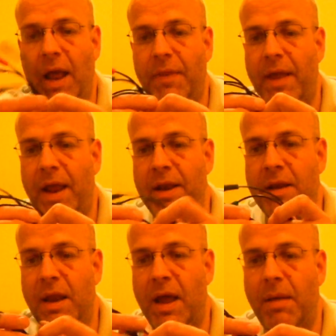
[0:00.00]
and then
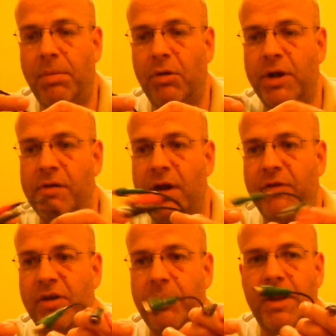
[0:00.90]
plug in your
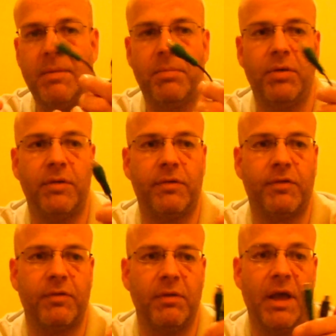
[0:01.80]
RGB
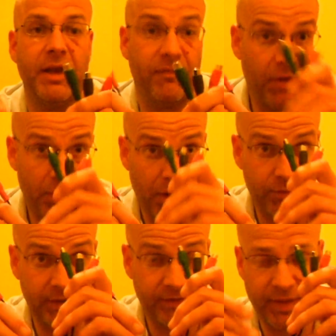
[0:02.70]
inputs, your
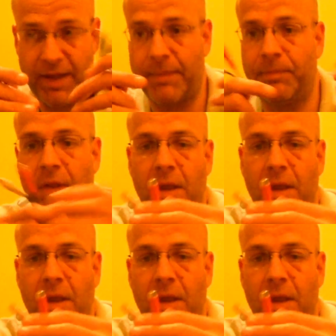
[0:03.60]
photos into that.